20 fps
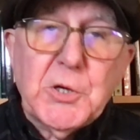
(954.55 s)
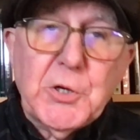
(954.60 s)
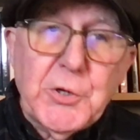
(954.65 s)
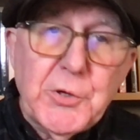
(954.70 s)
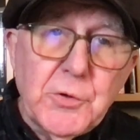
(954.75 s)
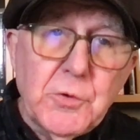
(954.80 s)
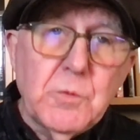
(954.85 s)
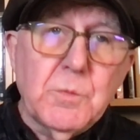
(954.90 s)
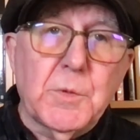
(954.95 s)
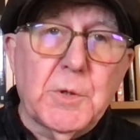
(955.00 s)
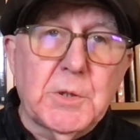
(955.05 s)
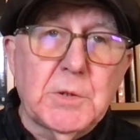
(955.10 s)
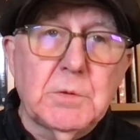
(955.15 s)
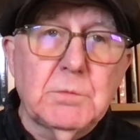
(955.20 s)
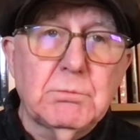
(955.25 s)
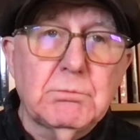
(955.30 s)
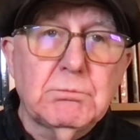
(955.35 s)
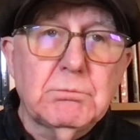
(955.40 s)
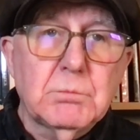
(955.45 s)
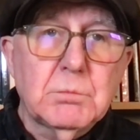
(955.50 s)

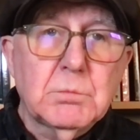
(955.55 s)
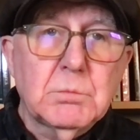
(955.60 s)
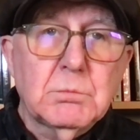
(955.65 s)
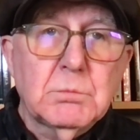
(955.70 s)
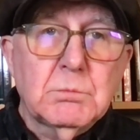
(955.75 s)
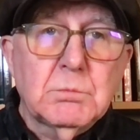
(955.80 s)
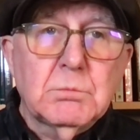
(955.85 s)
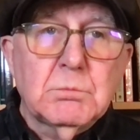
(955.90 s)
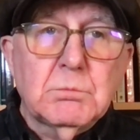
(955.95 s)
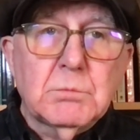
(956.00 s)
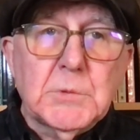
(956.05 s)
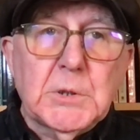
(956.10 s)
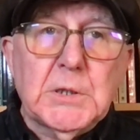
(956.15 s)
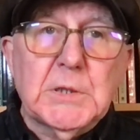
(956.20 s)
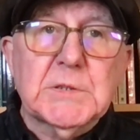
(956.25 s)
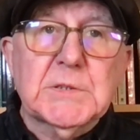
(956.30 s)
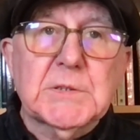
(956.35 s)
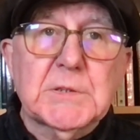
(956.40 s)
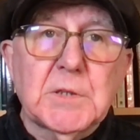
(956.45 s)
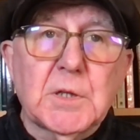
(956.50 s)
human
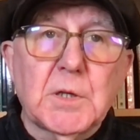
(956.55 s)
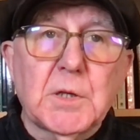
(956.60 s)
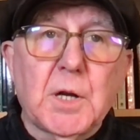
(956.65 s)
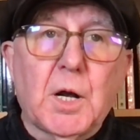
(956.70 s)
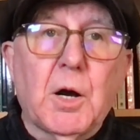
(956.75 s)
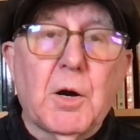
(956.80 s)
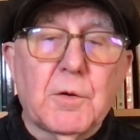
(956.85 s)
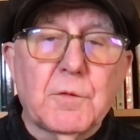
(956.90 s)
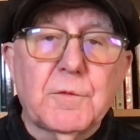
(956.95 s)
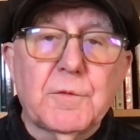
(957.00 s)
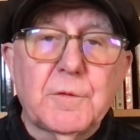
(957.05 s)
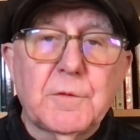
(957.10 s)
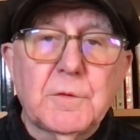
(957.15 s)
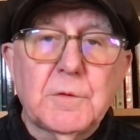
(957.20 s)
is to love,